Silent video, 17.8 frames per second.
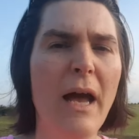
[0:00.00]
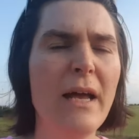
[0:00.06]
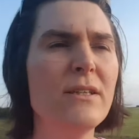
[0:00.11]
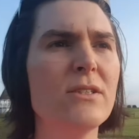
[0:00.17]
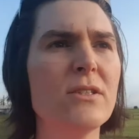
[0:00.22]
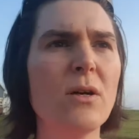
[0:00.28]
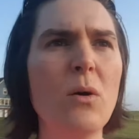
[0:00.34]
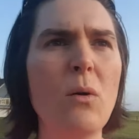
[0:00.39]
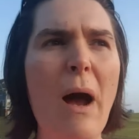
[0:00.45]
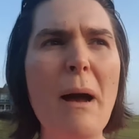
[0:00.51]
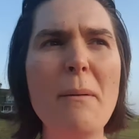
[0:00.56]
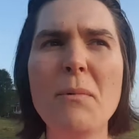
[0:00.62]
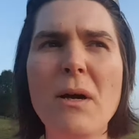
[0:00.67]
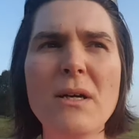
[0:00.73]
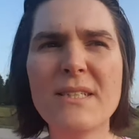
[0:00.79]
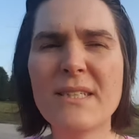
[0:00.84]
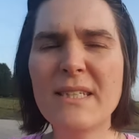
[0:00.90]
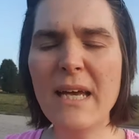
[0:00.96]
And so I'm
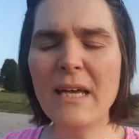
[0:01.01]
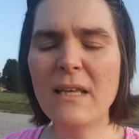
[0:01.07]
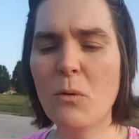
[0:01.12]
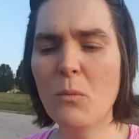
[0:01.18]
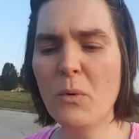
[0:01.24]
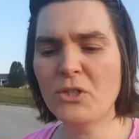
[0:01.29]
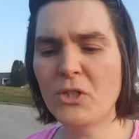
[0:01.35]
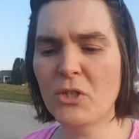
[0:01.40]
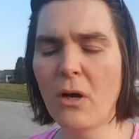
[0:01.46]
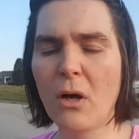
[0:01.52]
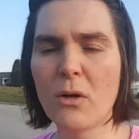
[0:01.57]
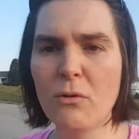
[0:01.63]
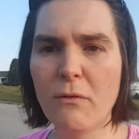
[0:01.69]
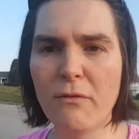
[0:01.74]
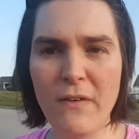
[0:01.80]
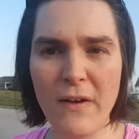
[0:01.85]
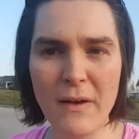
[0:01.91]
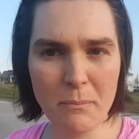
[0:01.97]
not saying that we should all
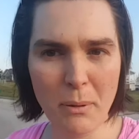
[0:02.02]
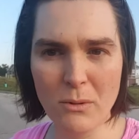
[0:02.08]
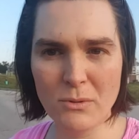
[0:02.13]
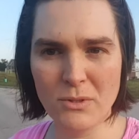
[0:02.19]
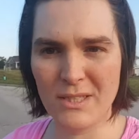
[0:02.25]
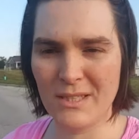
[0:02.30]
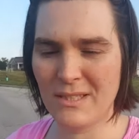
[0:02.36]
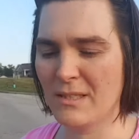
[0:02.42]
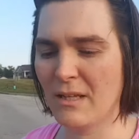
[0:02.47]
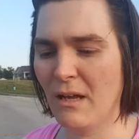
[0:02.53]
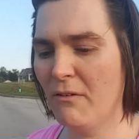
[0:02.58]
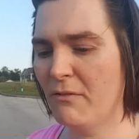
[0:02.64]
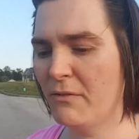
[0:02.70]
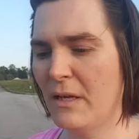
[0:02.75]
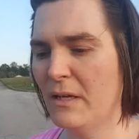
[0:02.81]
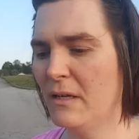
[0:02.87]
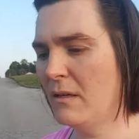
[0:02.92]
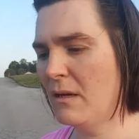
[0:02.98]
do Fed posty
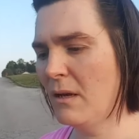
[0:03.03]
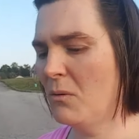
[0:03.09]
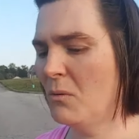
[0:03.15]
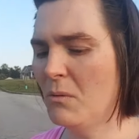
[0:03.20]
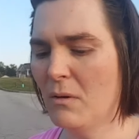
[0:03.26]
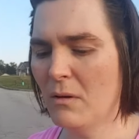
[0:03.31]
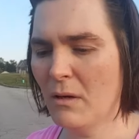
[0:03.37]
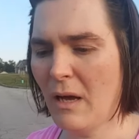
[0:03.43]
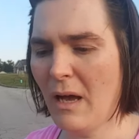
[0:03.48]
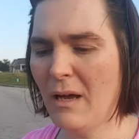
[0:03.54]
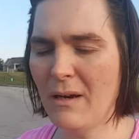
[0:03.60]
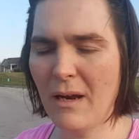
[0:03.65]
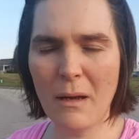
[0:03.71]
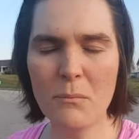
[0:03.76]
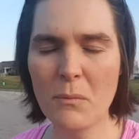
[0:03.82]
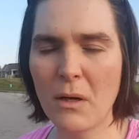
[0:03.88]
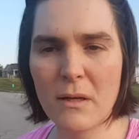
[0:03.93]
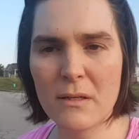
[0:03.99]
stuff. Like, you know,
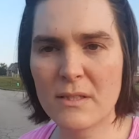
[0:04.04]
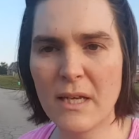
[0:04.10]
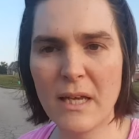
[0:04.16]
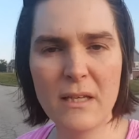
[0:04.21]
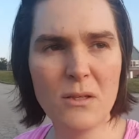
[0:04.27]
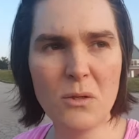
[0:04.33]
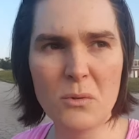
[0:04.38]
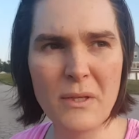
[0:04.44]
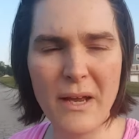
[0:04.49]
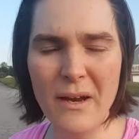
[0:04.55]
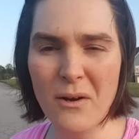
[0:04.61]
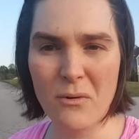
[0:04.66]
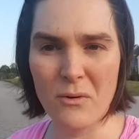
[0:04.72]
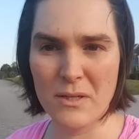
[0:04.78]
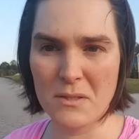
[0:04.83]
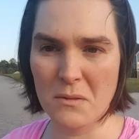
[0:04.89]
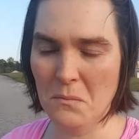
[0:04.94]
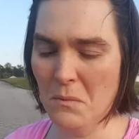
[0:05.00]
I'm not saying do
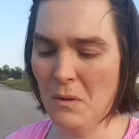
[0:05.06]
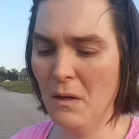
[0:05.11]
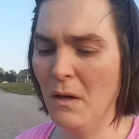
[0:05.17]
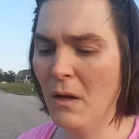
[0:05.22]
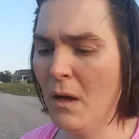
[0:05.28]
terrorism.